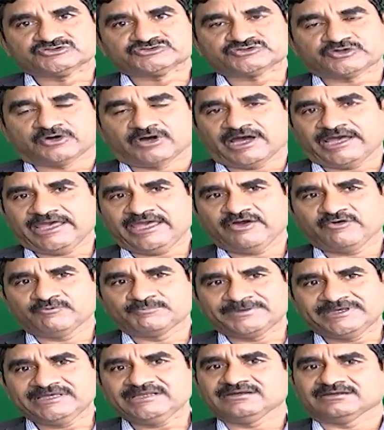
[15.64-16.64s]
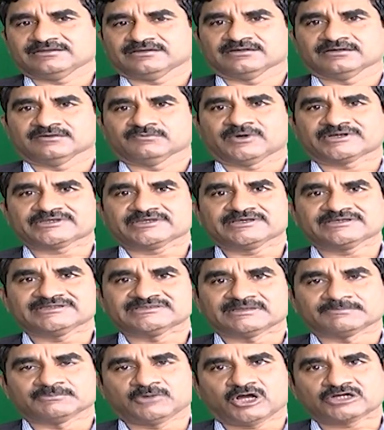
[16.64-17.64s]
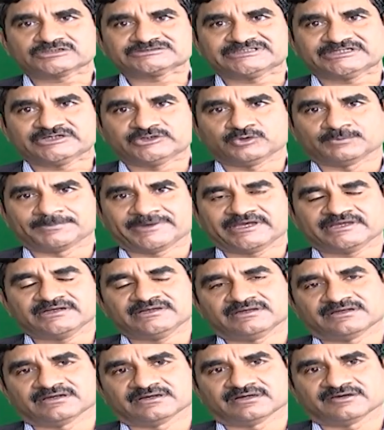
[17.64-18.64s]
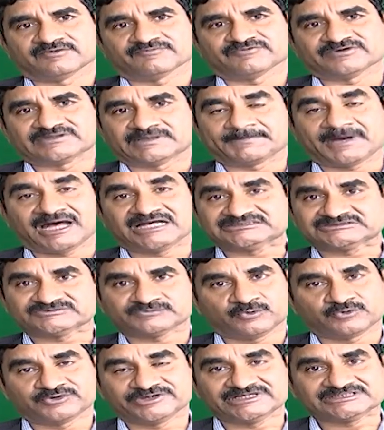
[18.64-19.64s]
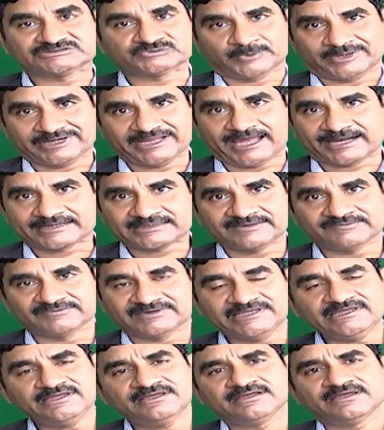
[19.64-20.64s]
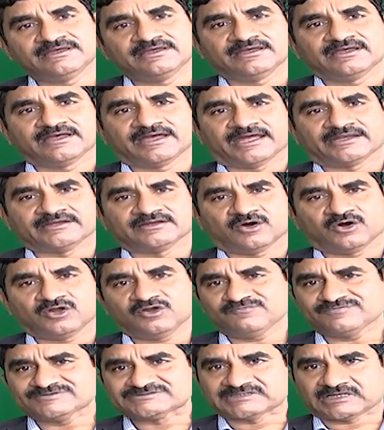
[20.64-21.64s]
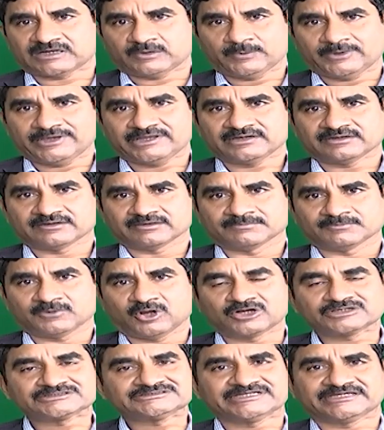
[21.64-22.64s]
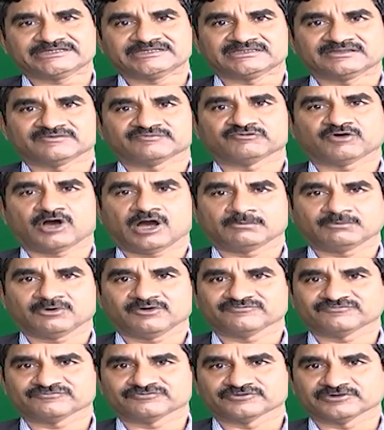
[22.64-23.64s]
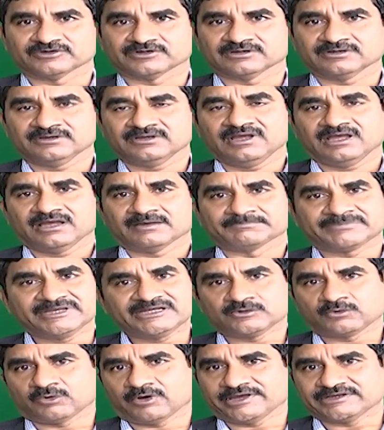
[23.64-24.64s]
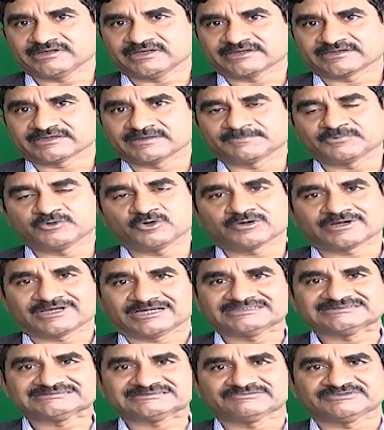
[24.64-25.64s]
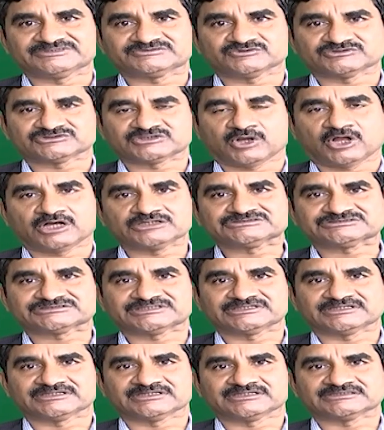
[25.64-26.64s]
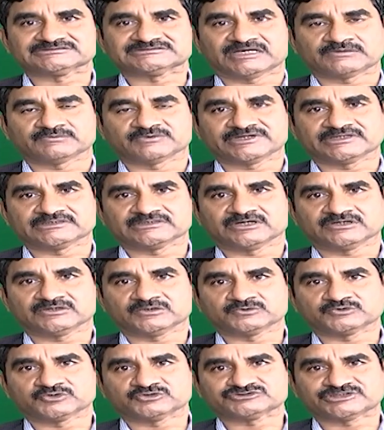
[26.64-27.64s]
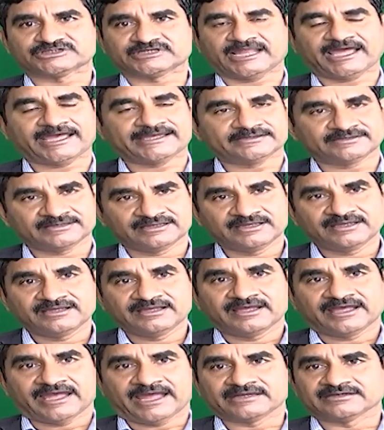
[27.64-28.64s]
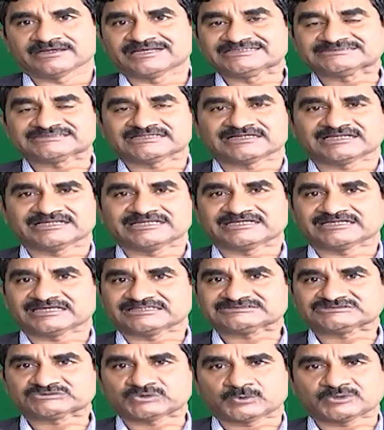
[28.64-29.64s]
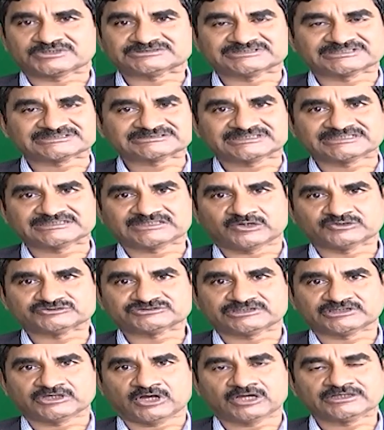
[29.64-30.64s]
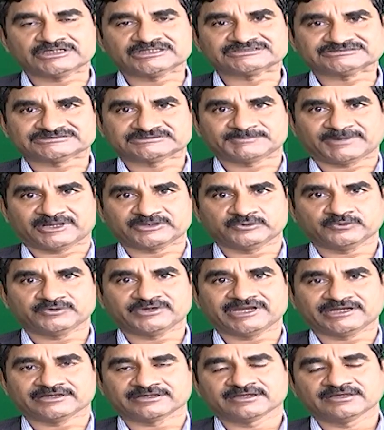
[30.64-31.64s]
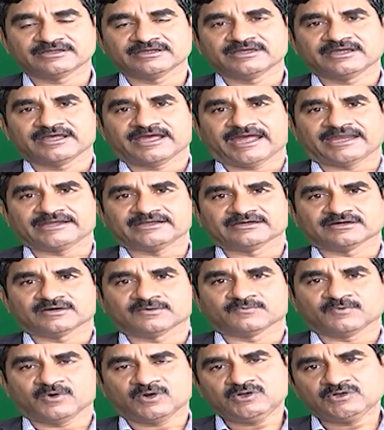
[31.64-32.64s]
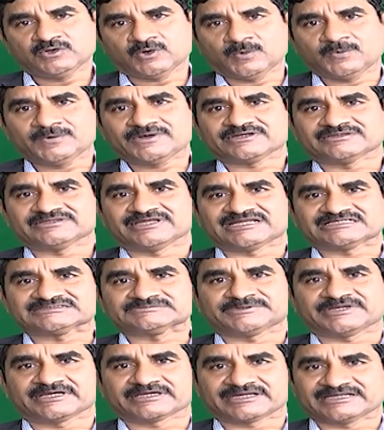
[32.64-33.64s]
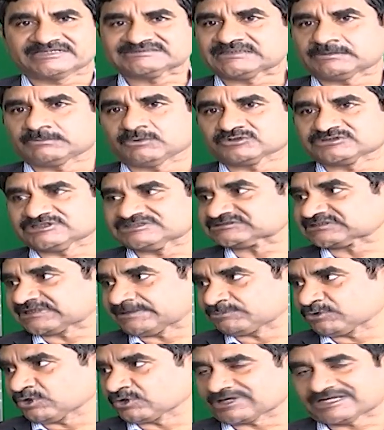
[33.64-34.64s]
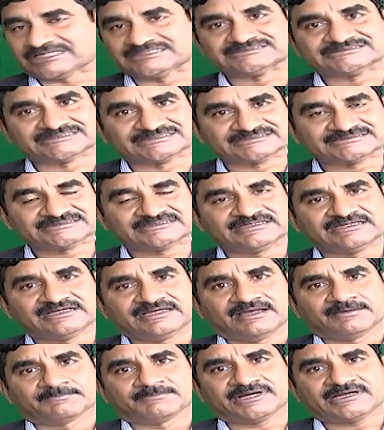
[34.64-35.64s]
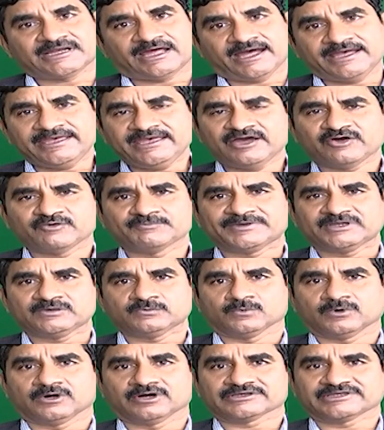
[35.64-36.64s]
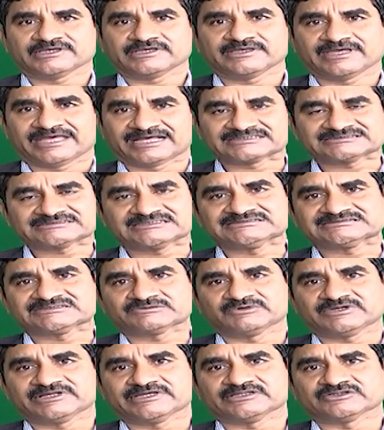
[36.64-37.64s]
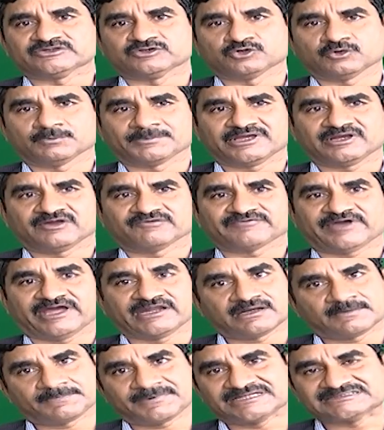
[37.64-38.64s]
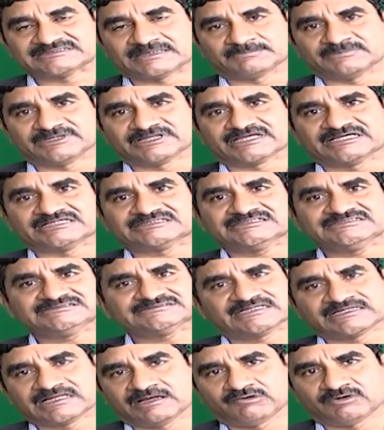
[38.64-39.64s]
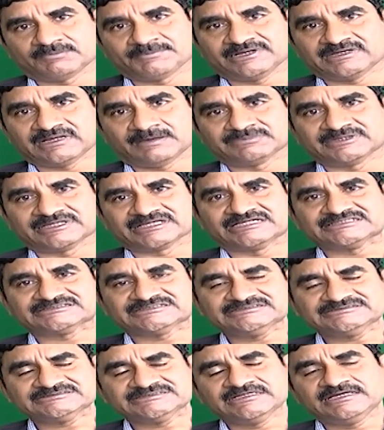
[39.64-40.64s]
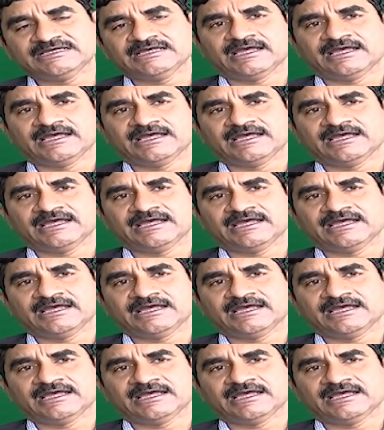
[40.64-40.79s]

So I have been working in the blockchain domain for the past 4 years very actively and all of us are aware of uh, blockchain in the form of uh, Bitcoin, a cryptocurrency which was launched in uh, January 3rd, 2009 and recently touched over $60,000 per unit. And world over, there has been a craze about these cryptocurrencies. But I have been working extensively in the domain of enterprise applications and government applications.